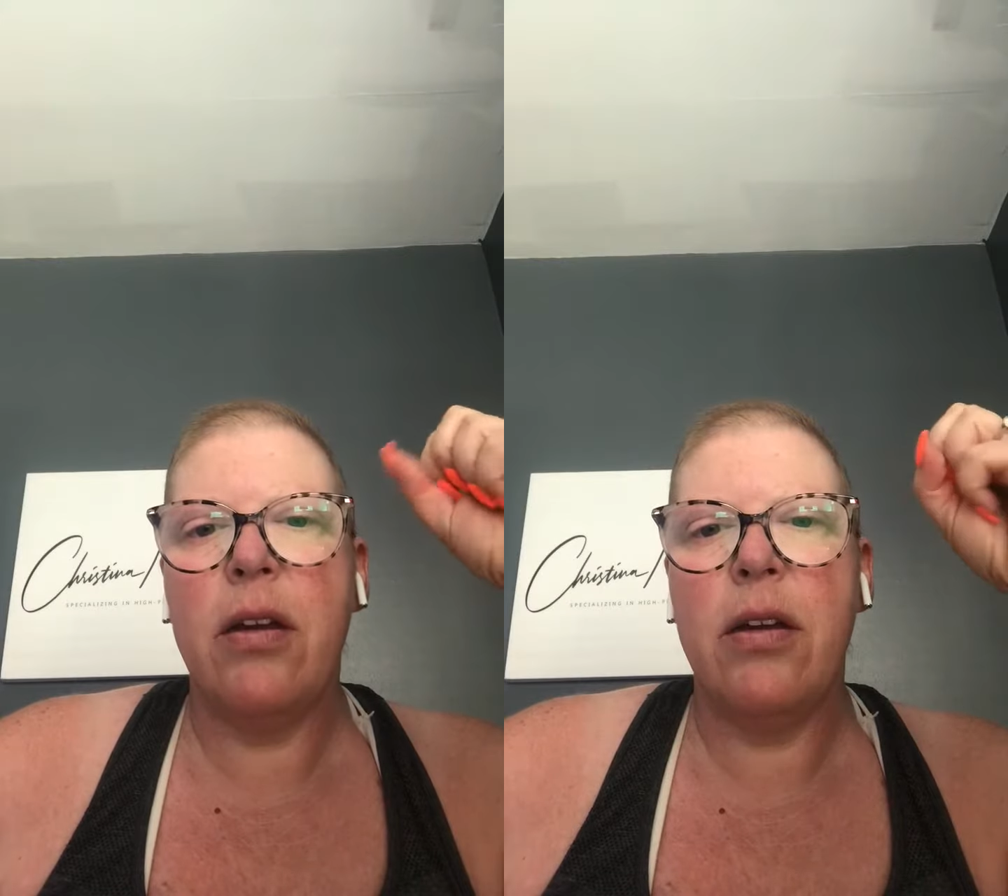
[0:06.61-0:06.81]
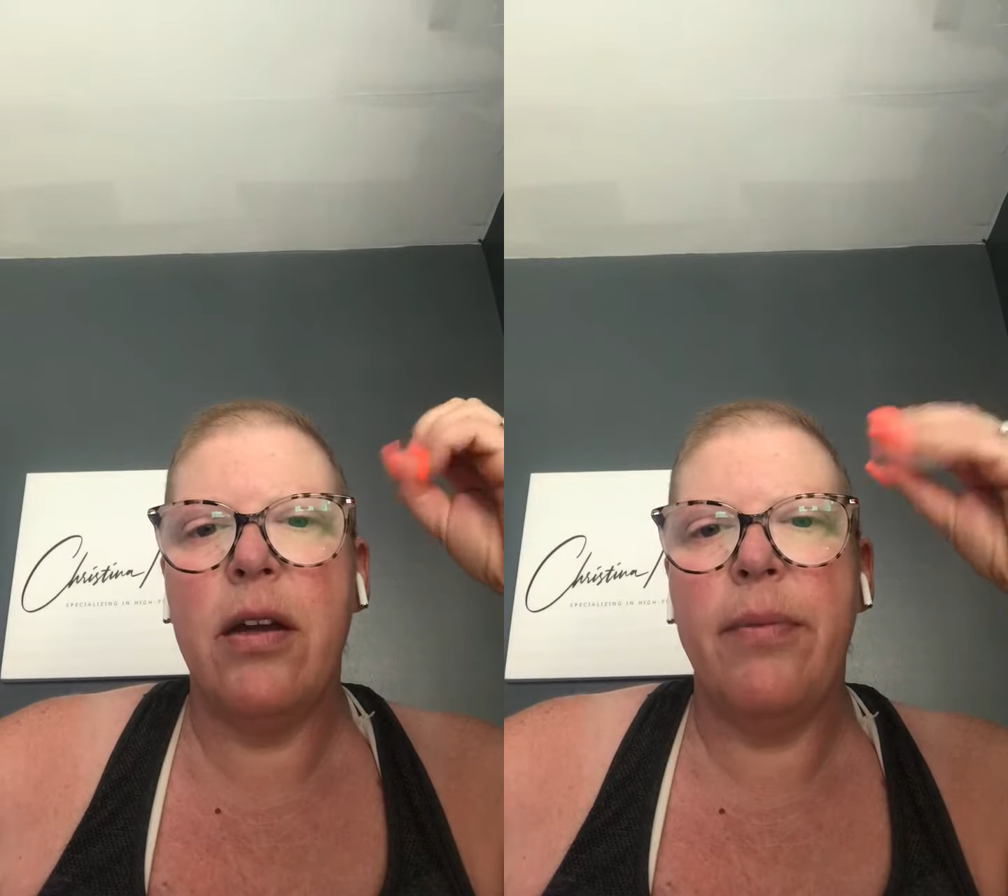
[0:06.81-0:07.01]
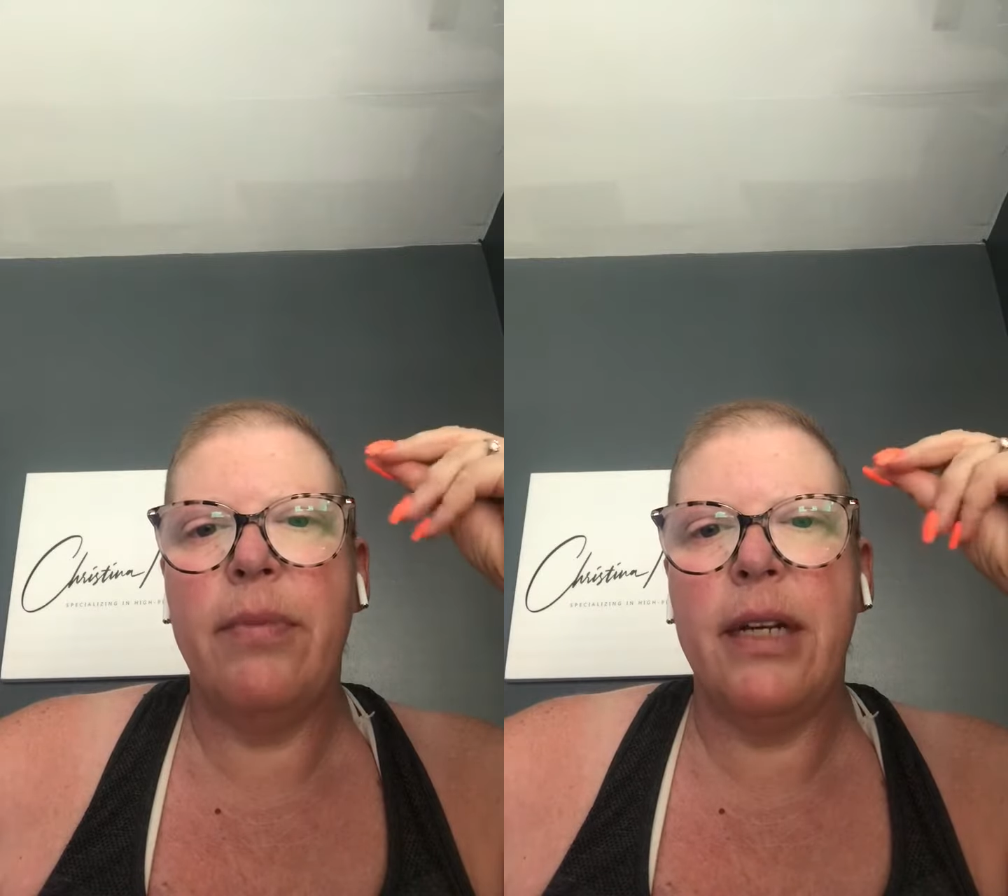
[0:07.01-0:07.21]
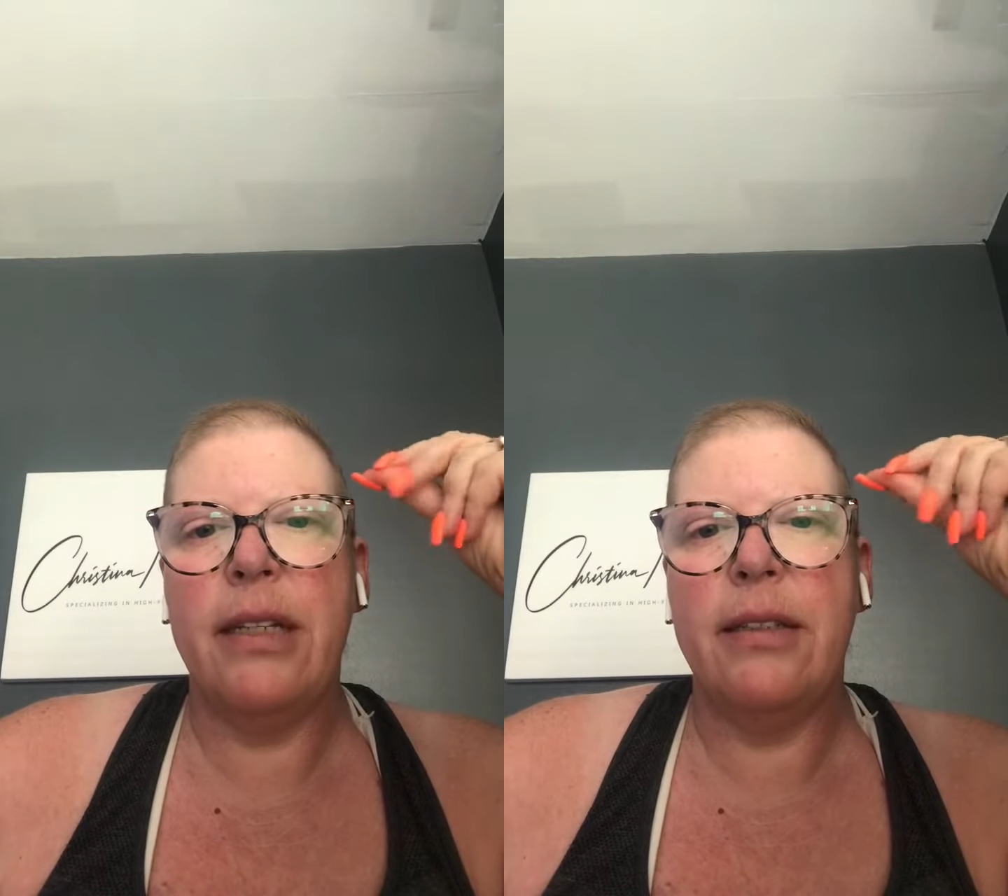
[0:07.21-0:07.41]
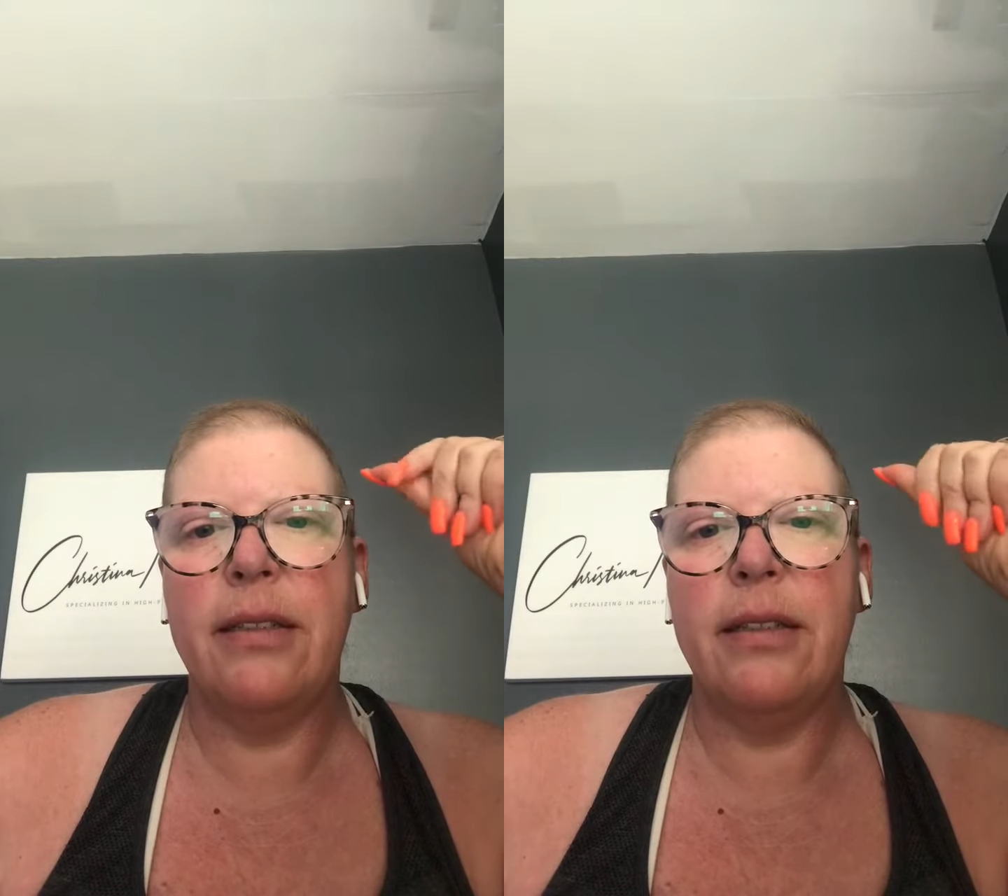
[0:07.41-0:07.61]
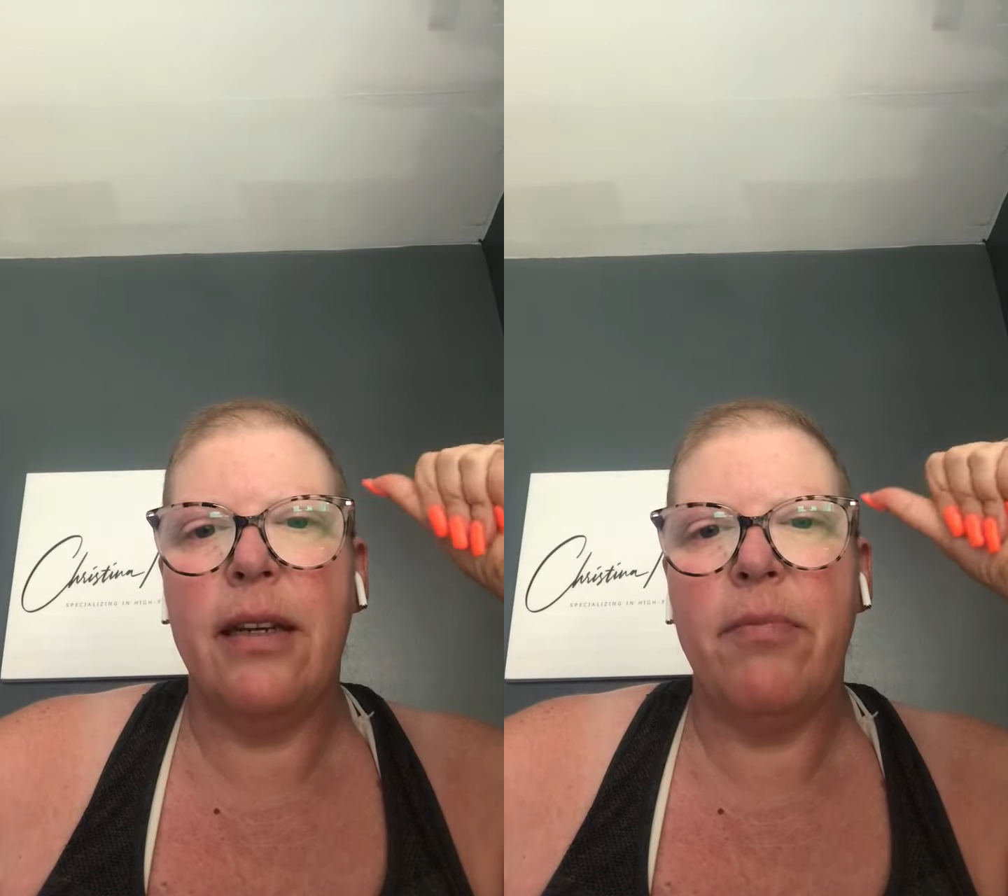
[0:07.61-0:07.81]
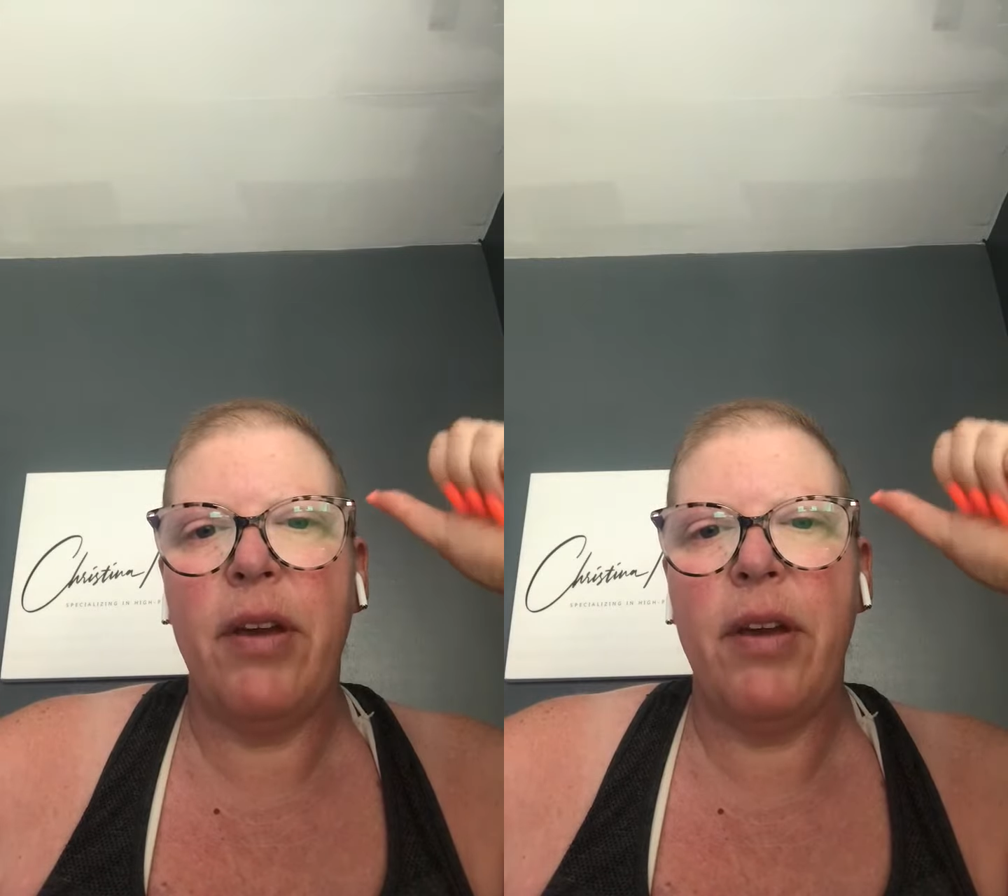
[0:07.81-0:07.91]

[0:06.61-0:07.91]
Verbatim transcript: numbness in